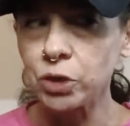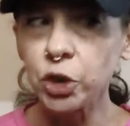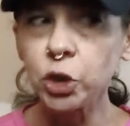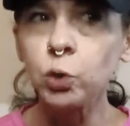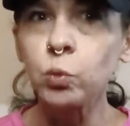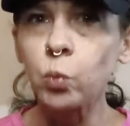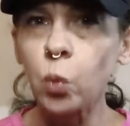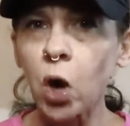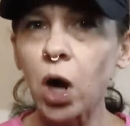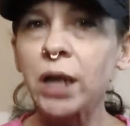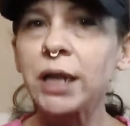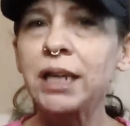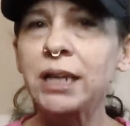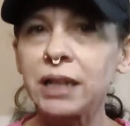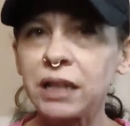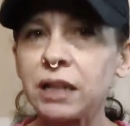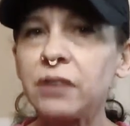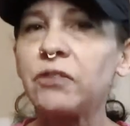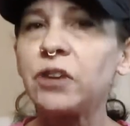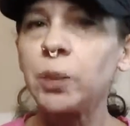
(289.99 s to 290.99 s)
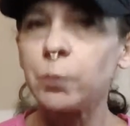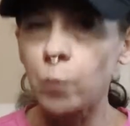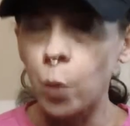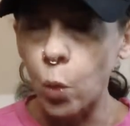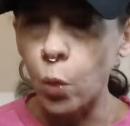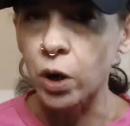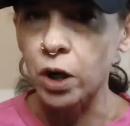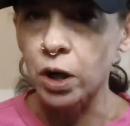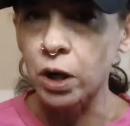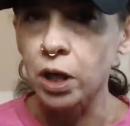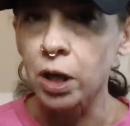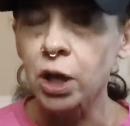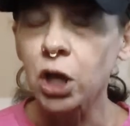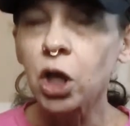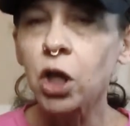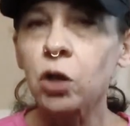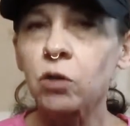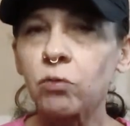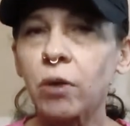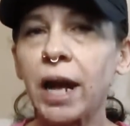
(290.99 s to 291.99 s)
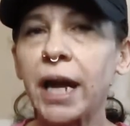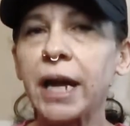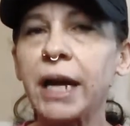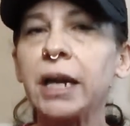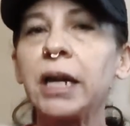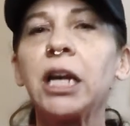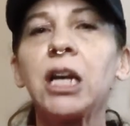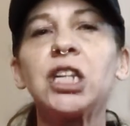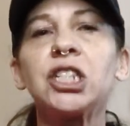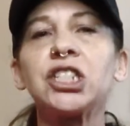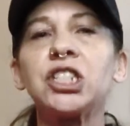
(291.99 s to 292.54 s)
You want it even more, right?